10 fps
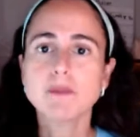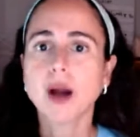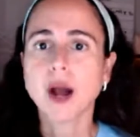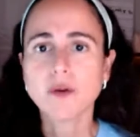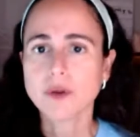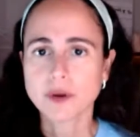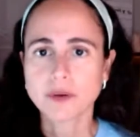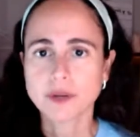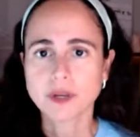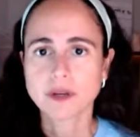
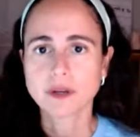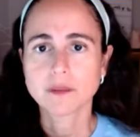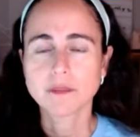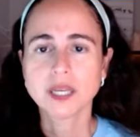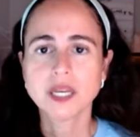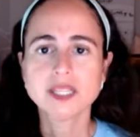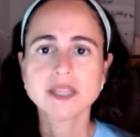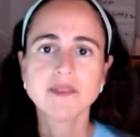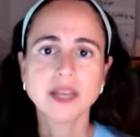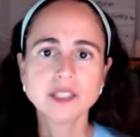borrowed, because
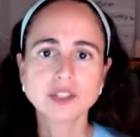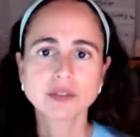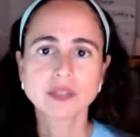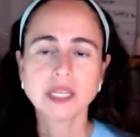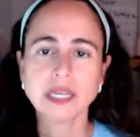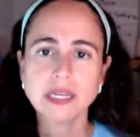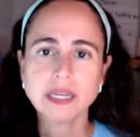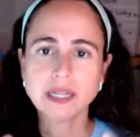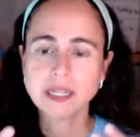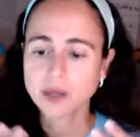eventually
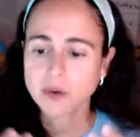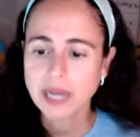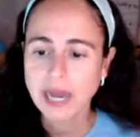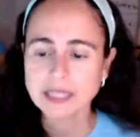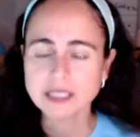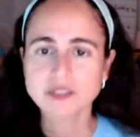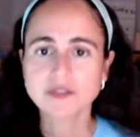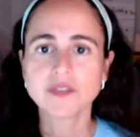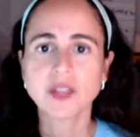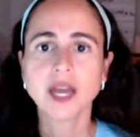it has to
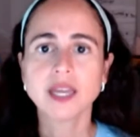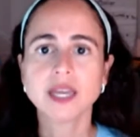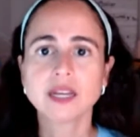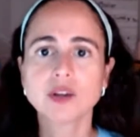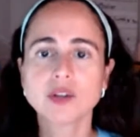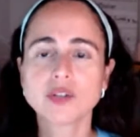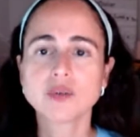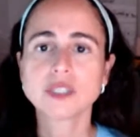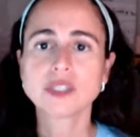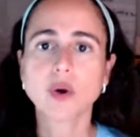fly and do
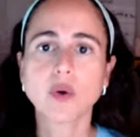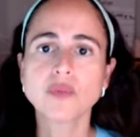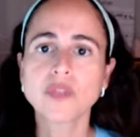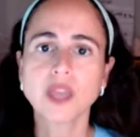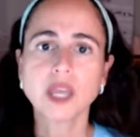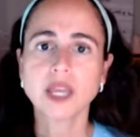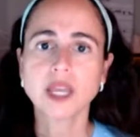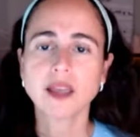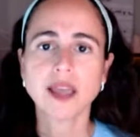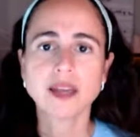its own
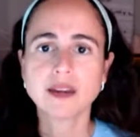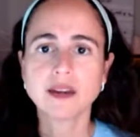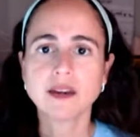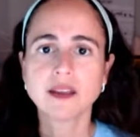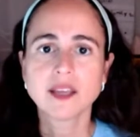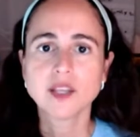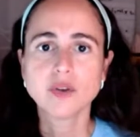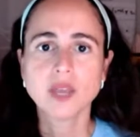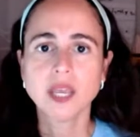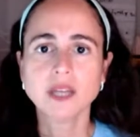thing, and you
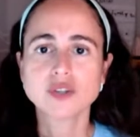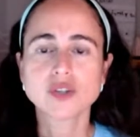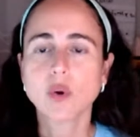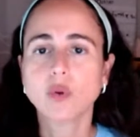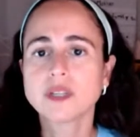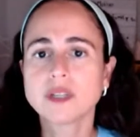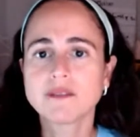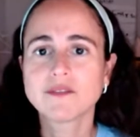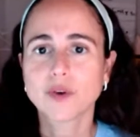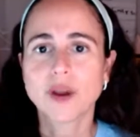can't just hold it
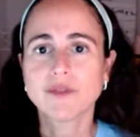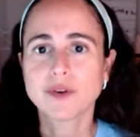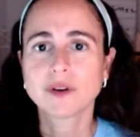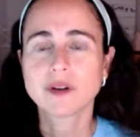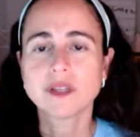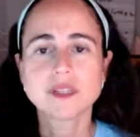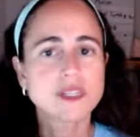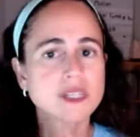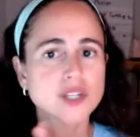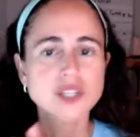forever.
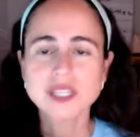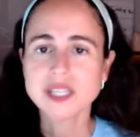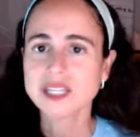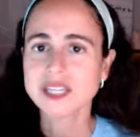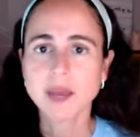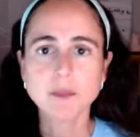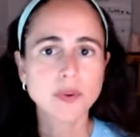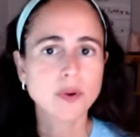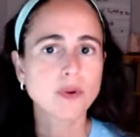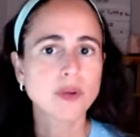It's just a
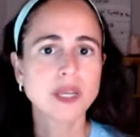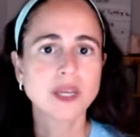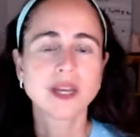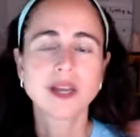temporary